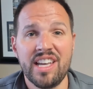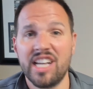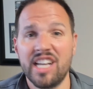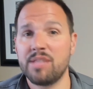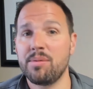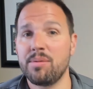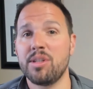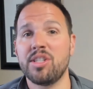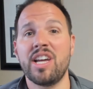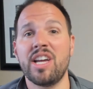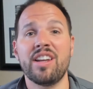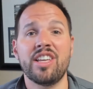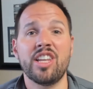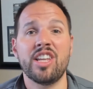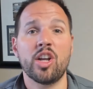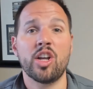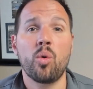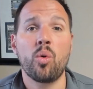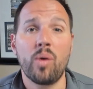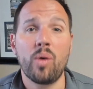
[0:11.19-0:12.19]
especially how to get
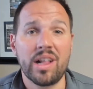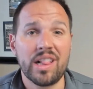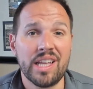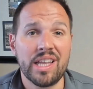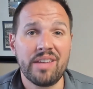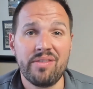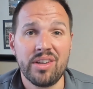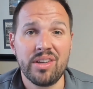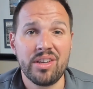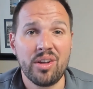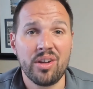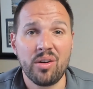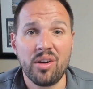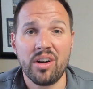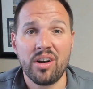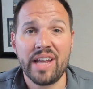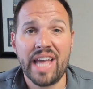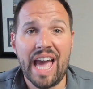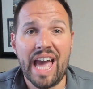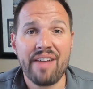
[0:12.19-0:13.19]
it quickly if you don't
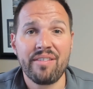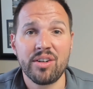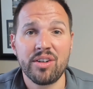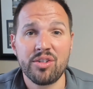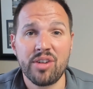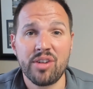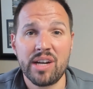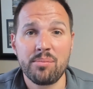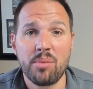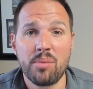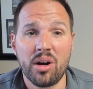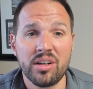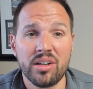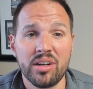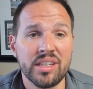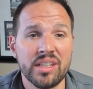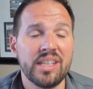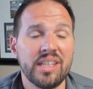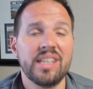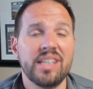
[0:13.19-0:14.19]
already have a trademark,